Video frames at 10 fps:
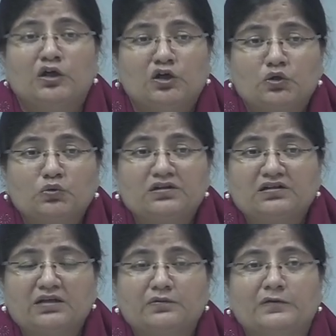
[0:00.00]
to the
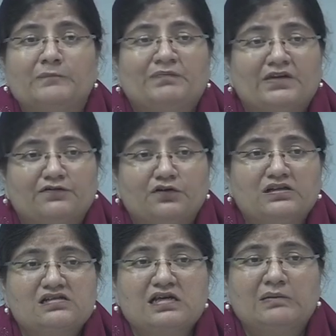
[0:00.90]
table. For
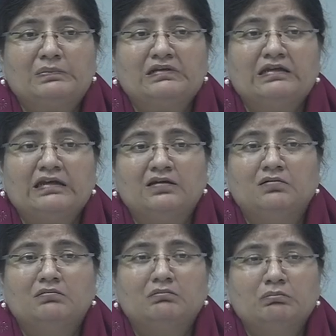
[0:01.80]
example,
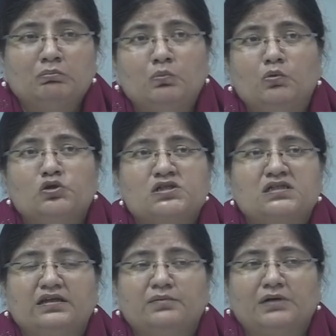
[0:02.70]
in
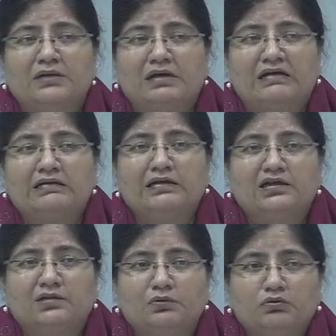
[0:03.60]
mostly primarily
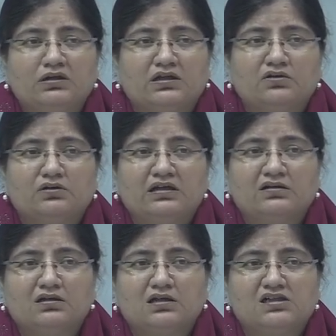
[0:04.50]
community
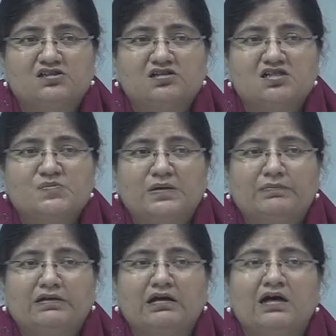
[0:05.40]
oriented cultures,
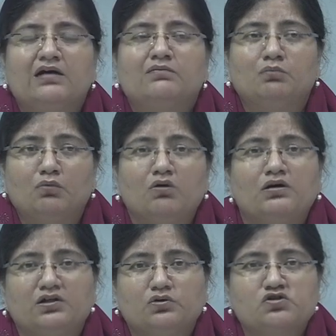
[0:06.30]
people are more
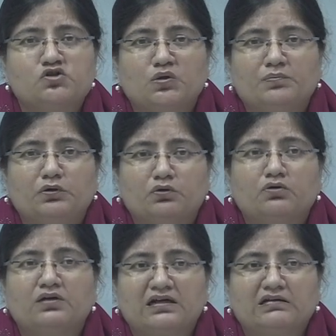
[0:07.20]
used to a
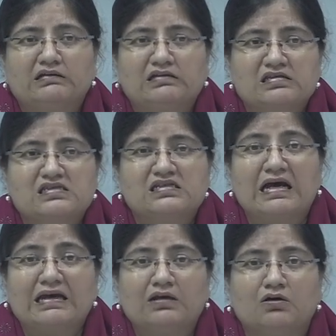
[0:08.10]
bureaucratic
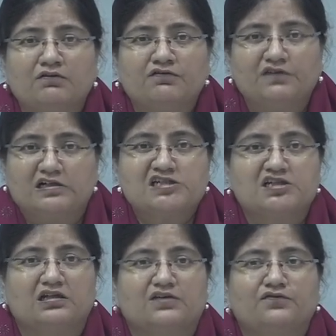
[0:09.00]
style of
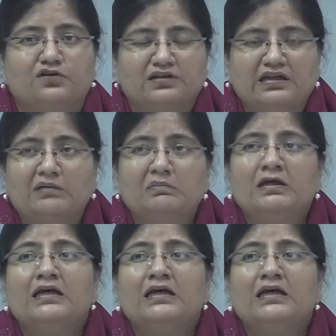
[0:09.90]
functioning. For them,